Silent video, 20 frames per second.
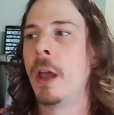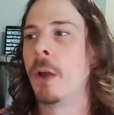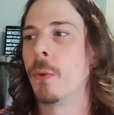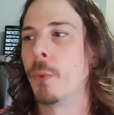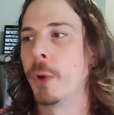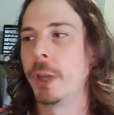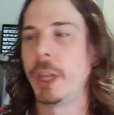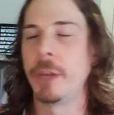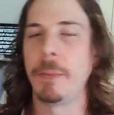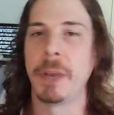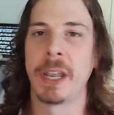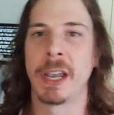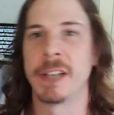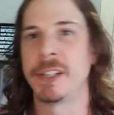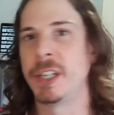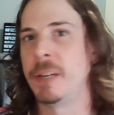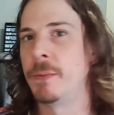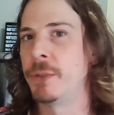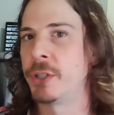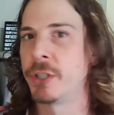Really
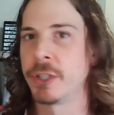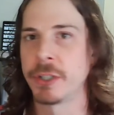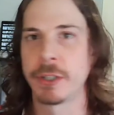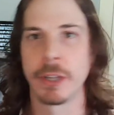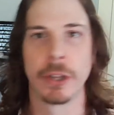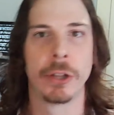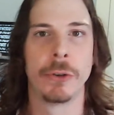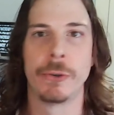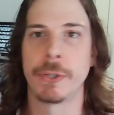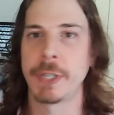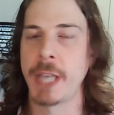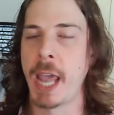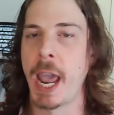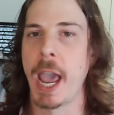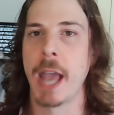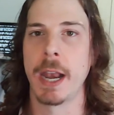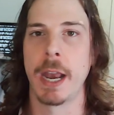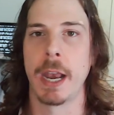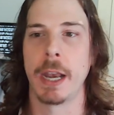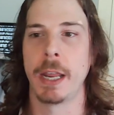because he was just a loose
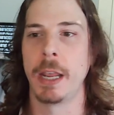cannon.